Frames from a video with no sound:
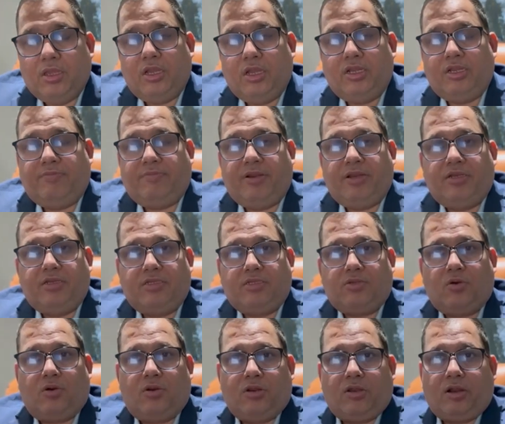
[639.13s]
it depends. It's
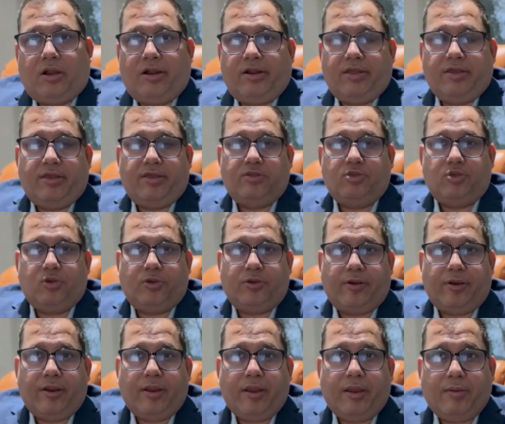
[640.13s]
called cardiac
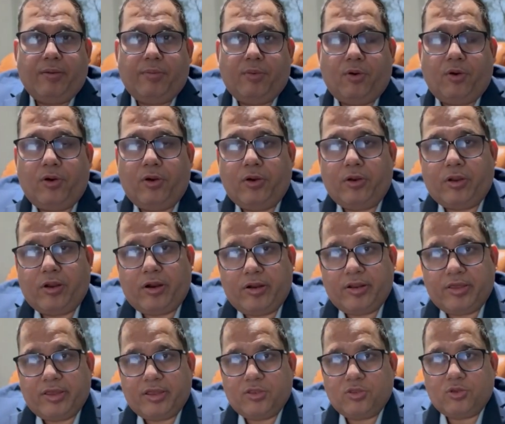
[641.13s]
angiogram or
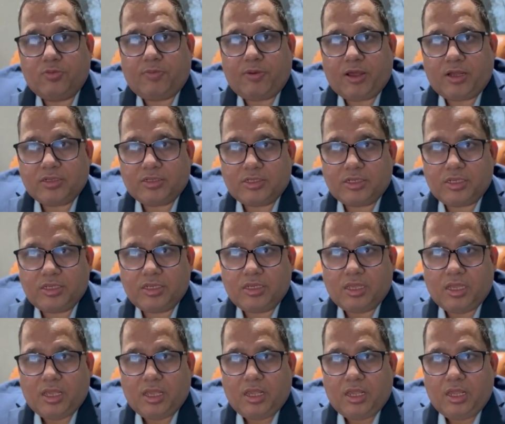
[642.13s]
cardiac angioplasty.
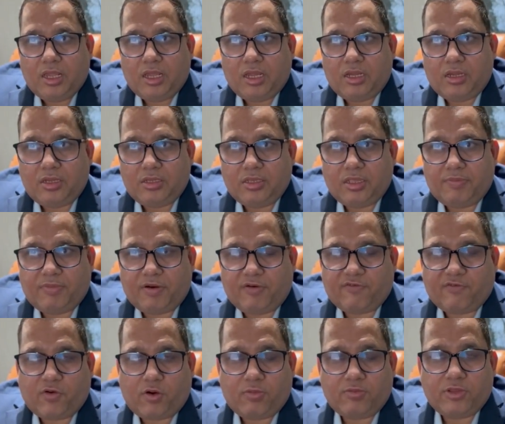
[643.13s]
They
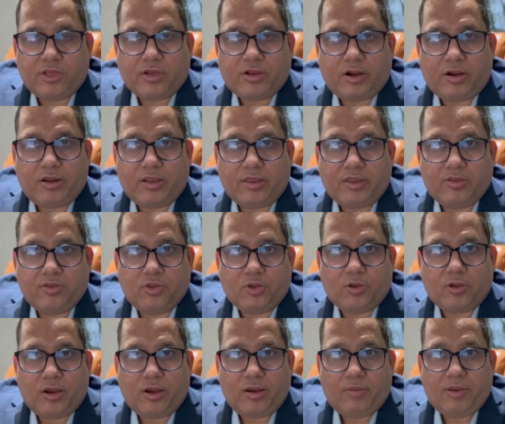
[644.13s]
perform the cardiac
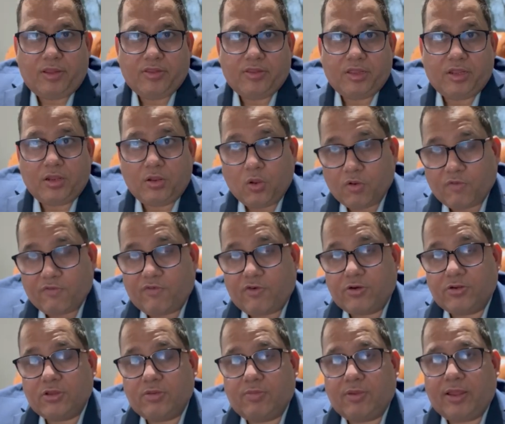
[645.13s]
angiogram and they look
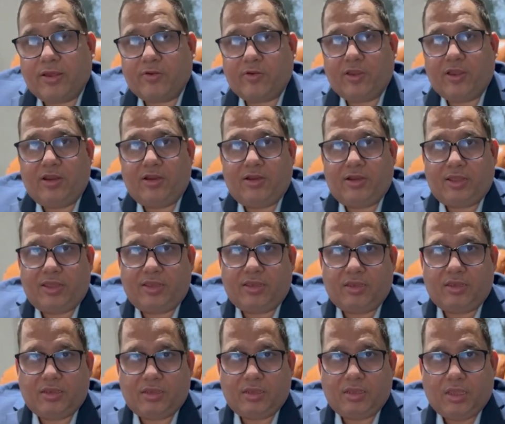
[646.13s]
for the blockade, like
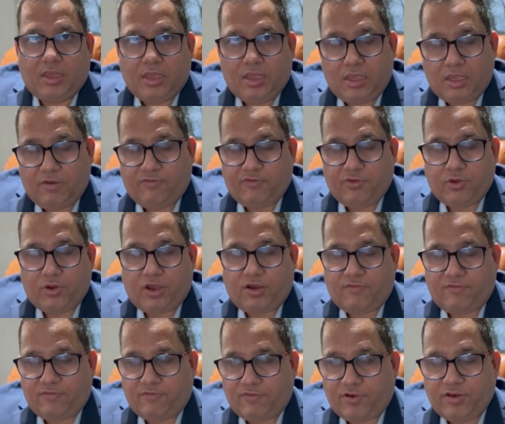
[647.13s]
if you
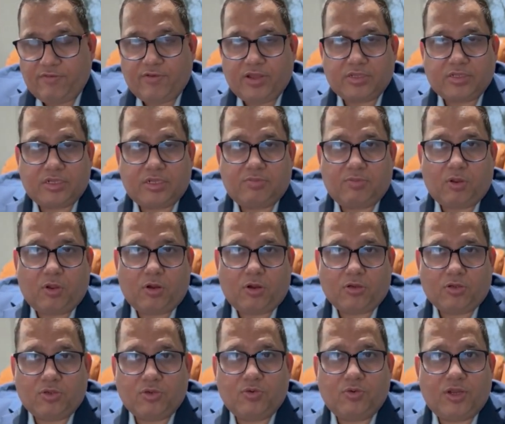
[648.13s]
have one vessel
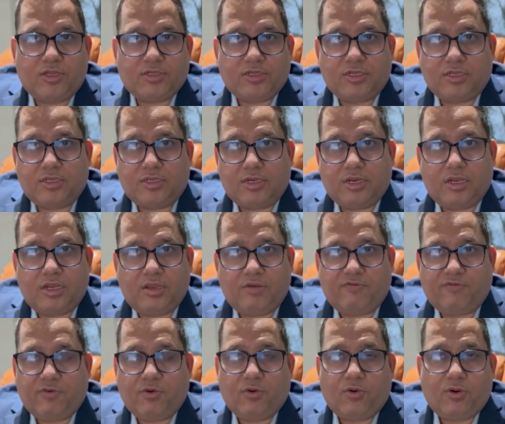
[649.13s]
block, two vessel, three,
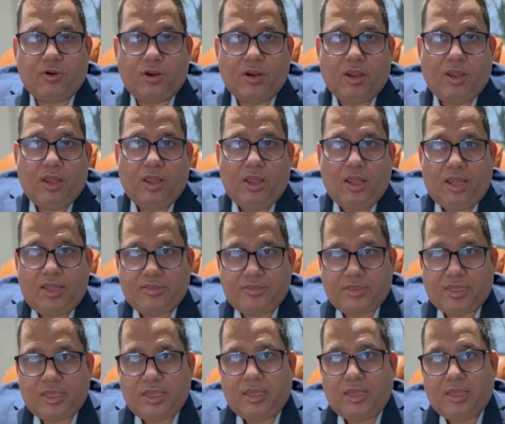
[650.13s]
four, and
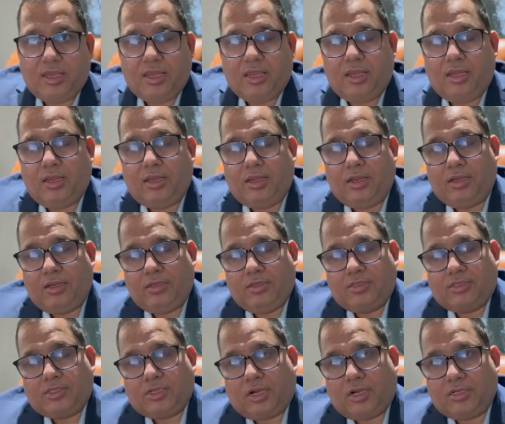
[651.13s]
they
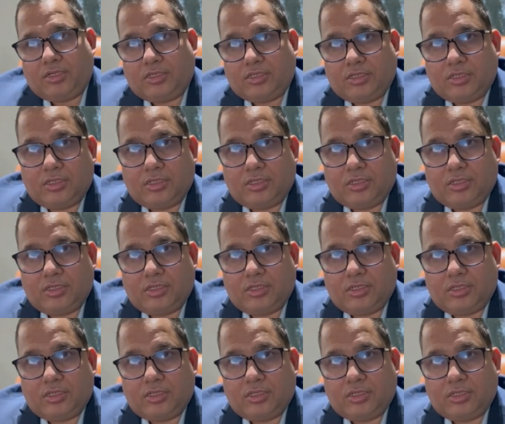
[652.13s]
start